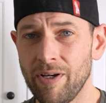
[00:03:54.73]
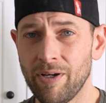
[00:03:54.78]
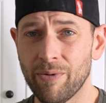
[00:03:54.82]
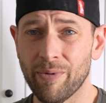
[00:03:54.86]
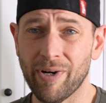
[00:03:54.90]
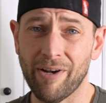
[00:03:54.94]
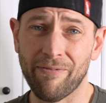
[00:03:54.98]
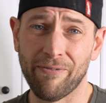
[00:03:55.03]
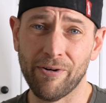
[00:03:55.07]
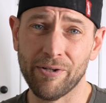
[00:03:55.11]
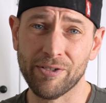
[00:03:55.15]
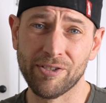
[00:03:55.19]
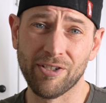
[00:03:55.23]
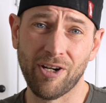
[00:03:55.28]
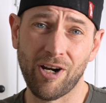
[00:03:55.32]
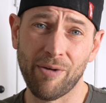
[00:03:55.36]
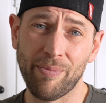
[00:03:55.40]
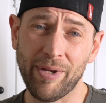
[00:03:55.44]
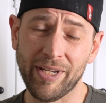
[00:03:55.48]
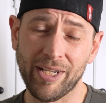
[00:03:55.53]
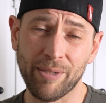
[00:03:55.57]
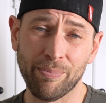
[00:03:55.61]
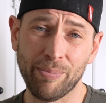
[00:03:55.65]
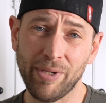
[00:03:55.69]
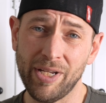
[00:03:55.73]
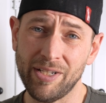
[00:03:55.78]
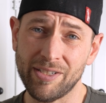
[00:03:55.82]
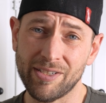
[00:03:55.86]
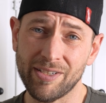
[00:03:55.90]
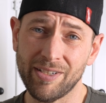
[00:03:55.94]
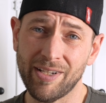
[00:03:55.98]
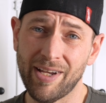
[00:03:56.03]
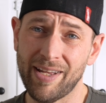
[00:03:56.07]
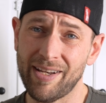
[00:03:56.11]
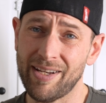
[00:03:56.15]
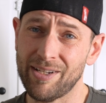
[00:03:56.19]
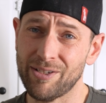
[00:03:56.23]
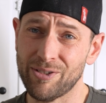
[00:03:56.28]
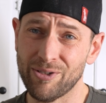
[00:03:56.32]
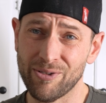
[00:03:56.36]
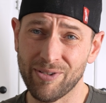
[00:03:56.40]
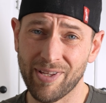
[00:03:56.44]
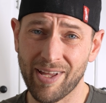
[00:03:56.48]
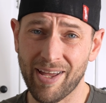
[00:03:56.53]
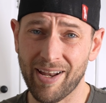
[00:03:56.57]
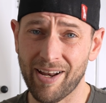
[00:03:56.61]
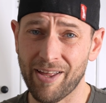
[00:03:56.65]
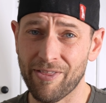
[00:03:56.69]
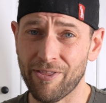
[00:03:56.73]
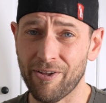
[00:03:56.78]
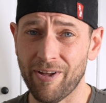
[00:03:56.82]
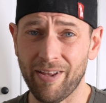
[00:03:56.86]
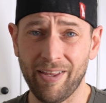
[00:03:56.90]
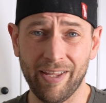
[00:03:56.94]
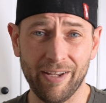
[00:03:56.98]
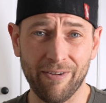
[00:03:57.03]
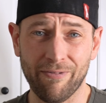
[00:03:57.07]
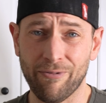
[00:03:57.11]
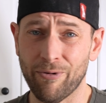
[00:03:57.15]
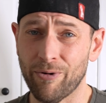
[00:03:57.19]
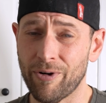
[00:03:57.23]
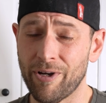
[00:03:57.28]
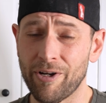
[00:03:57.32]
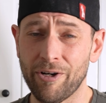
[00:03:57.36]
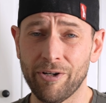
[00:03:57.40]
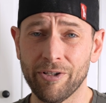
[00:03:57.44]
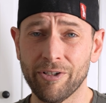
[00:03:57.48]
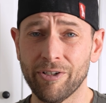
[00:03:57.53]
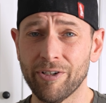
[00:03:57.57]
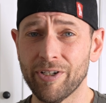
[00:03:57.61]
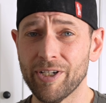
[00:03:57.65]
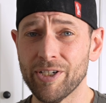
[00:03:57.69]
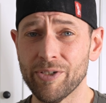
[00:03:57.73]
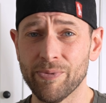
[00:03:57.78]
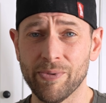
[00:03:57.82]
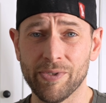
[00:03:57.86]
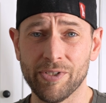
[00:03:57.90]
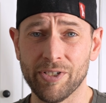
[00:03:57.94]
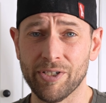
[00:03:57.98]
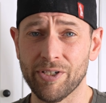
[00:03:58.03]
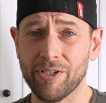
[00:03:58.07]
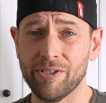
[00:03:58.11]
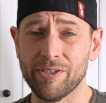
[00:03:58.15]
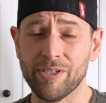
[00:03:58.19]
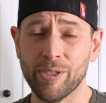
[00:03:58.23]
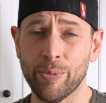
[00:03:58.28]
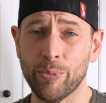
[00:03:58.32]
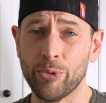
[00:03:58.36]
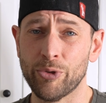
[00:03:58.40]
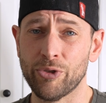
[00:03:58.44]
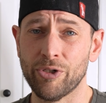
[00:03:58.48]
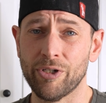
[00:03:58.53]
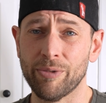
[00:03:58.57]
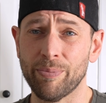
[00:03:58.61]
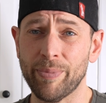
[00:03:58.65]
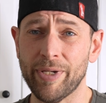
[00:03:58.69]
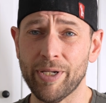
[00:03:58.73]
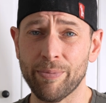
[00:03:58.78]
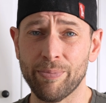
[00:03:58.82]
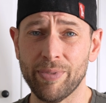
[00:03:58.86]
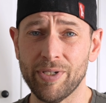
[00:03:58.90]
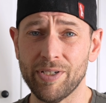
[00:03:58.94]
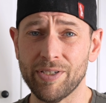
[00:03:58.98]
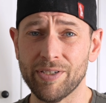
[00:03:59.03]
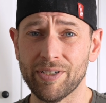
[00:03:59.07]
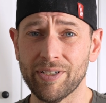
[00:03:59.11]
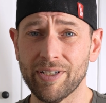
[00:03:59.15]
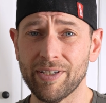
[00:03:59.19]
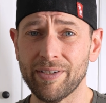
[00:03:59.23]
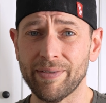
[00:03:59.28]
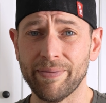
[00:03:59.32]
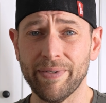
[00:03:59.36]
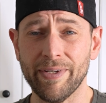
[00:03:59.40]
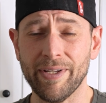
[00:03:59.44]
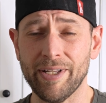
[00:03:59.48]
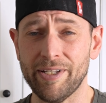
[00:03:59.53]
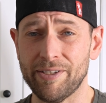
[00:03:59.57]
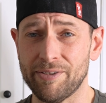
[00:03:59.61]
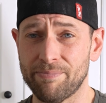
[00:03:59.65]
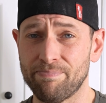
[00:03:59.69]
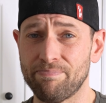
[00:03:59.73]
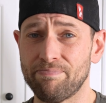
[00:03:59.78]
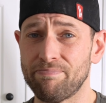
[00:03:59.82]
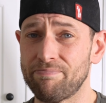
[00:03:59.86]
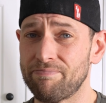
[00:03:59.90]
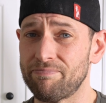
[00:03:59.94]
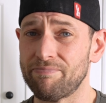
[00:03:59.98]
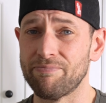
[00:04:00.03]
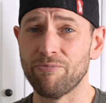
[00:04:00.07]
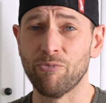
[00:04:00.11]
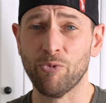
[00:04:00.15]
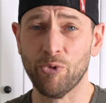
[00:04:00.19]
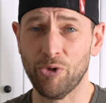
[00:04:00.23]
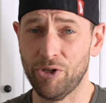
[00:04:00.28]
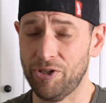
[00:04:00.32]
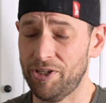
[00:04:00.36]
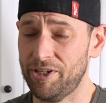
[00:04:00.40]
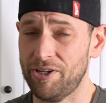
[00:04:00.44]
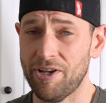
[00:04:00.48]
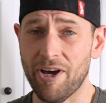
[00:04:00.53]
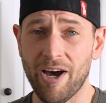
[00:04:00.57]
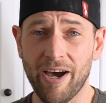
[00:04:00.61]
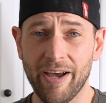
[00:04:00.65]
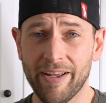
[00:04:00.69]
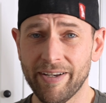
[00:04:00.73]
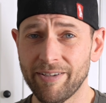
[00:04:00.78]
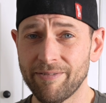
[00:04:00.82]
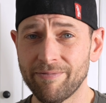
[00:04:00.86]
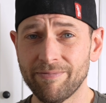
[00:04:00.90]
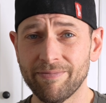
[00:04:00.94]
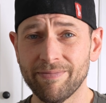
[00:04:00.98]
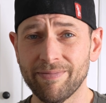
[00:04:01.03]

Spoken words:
When I first started making pizza, I didn't do that. I thought like 400 degrees was a good temperature to bake pizza. It's really not.